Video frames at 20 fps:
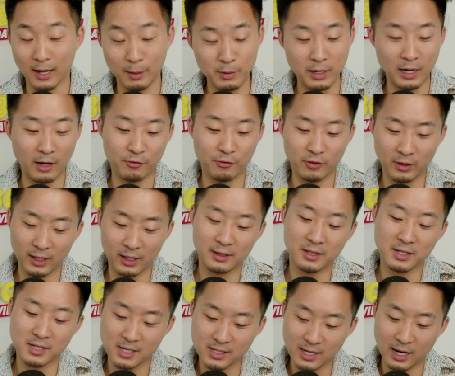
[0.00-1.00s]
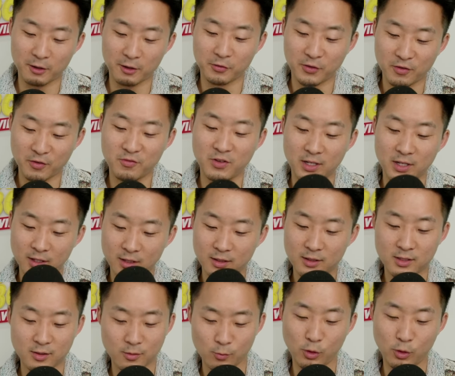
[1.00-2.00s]
I mean, I feel like this is out of
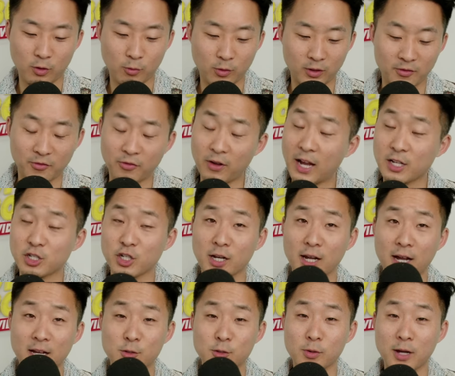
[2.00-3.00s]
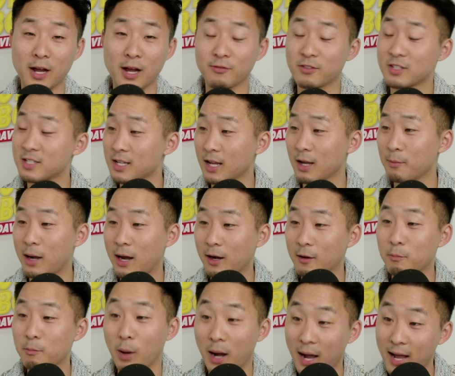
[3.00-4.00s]
convenience. I wonder what the fashion guys would have to say about
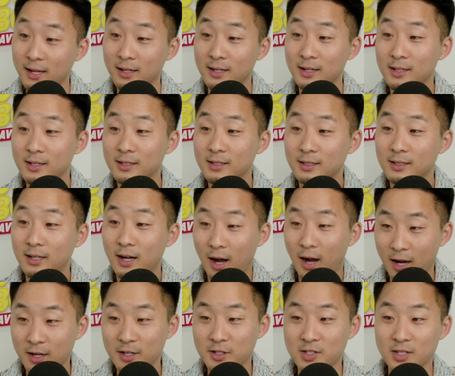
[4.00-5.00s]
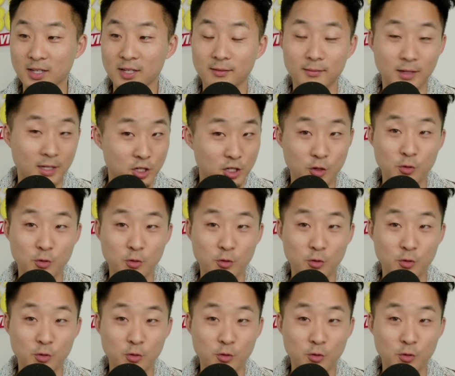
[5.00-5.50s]
it, but honestly, it's